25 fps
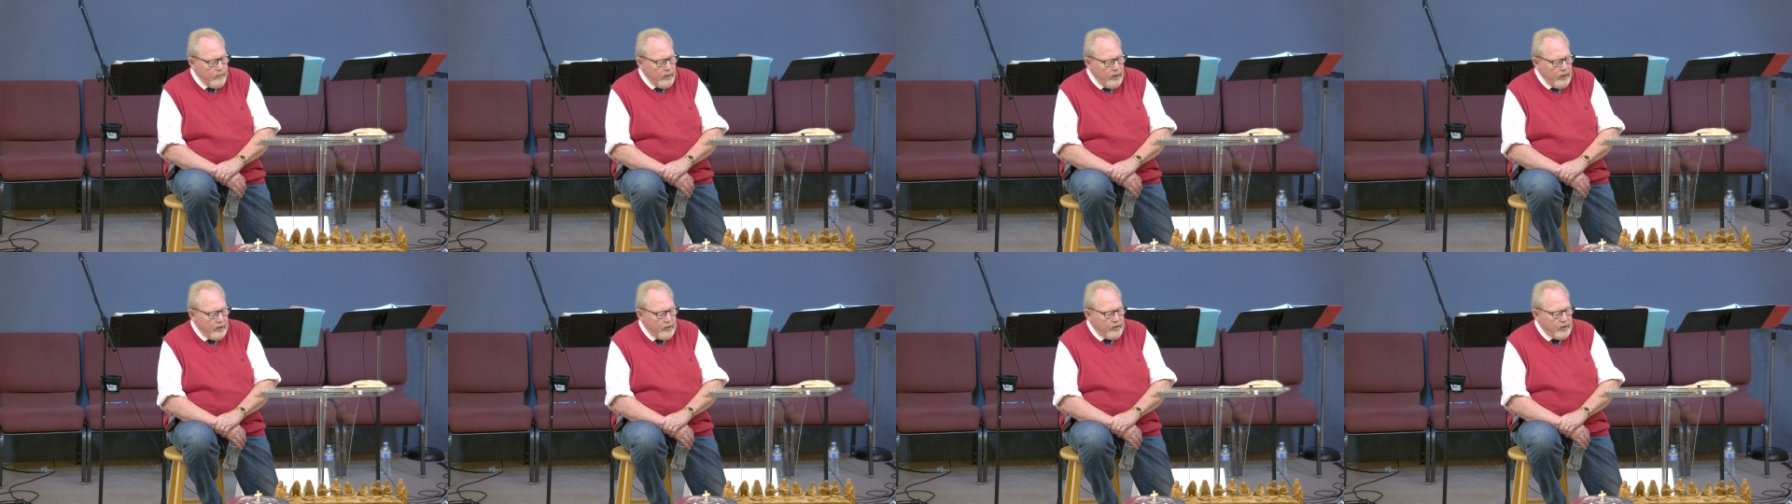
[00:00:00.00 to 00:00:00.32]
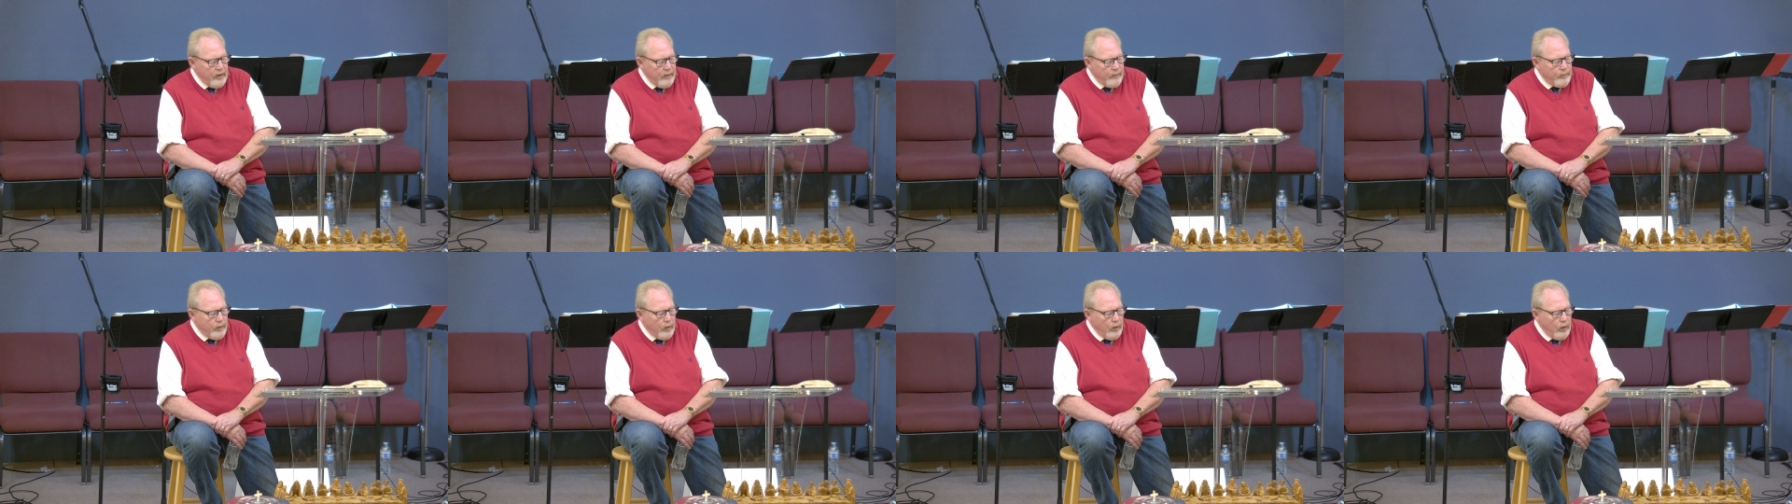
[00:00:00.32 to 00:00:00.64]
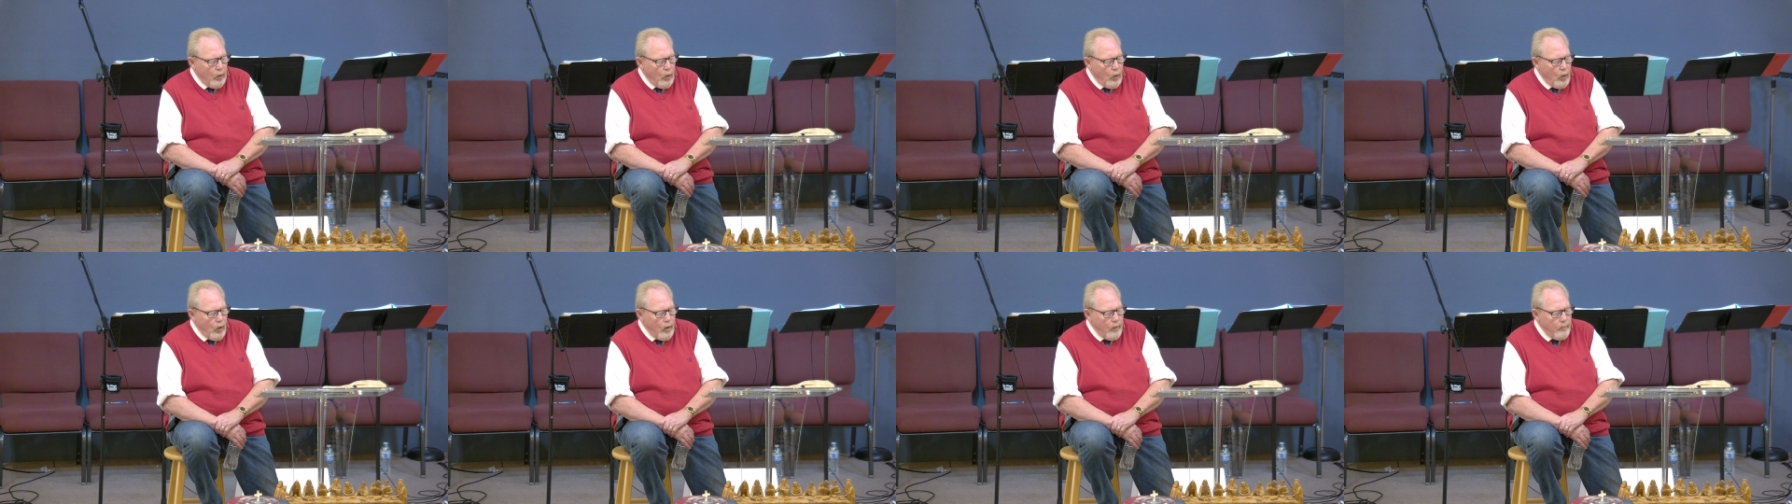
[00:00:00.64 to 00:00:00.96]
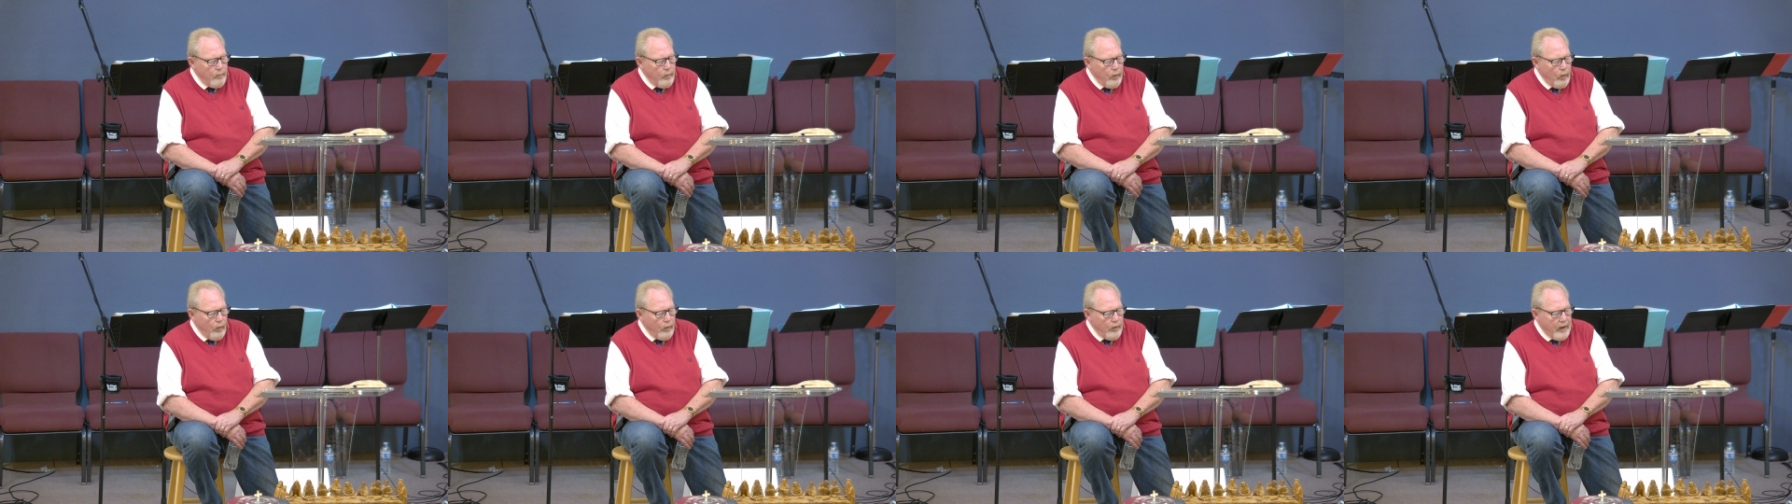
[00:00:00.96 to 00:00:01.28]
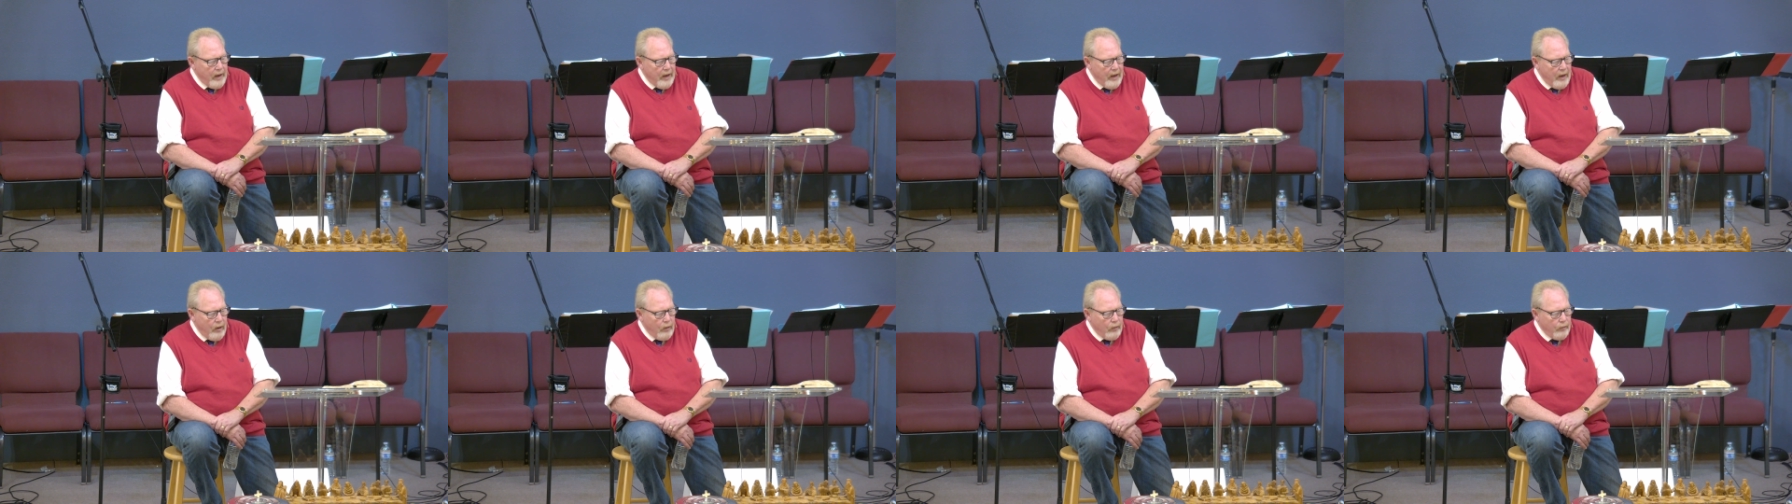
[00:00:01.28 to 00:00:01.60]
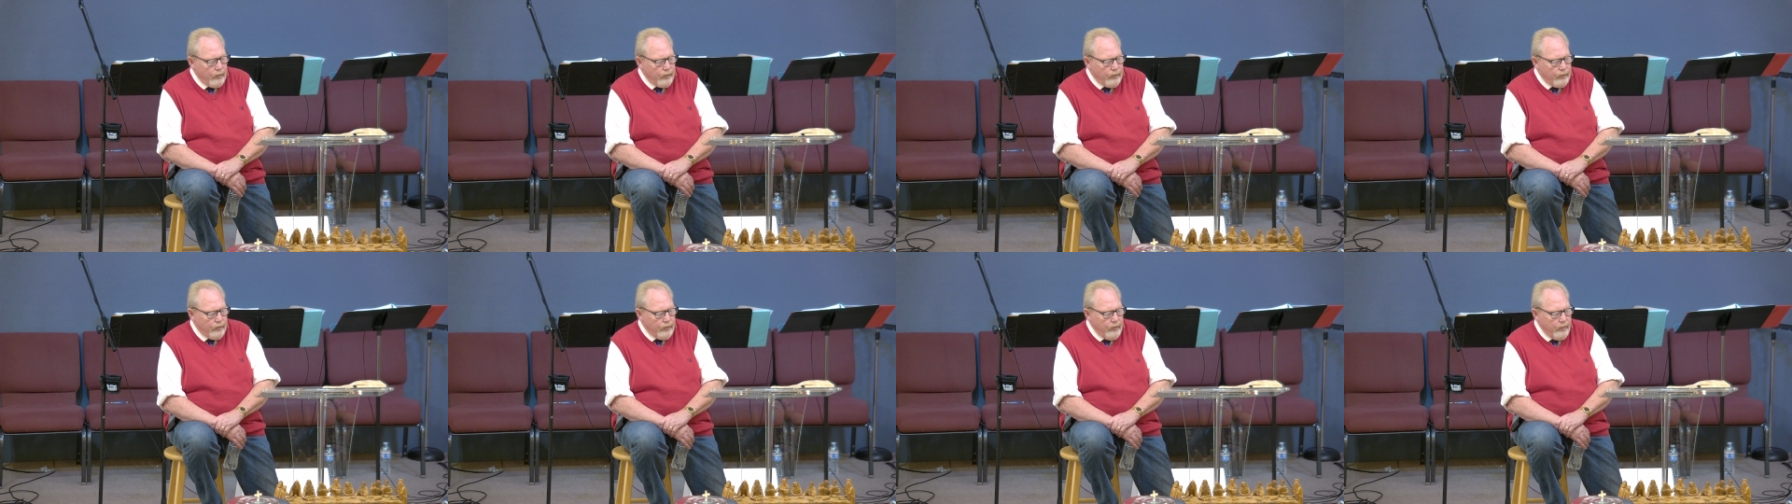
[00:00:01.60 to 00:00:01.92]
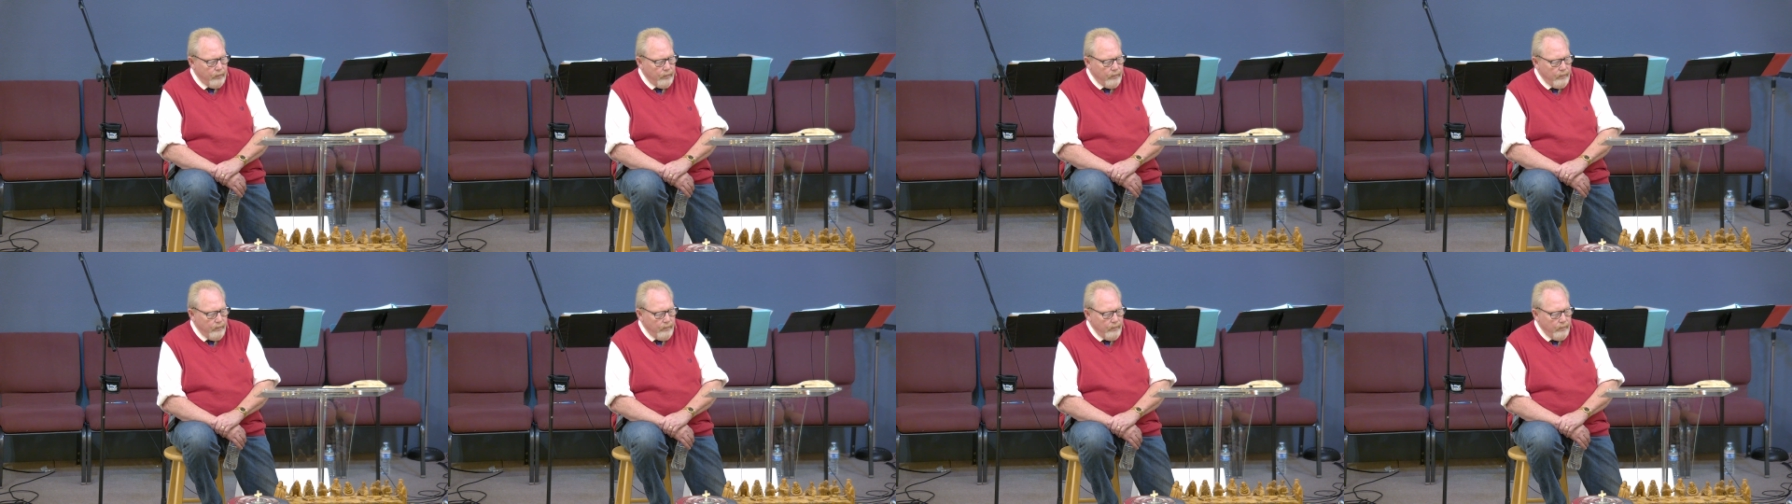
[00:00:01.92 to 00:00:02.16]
except the Lord build the house,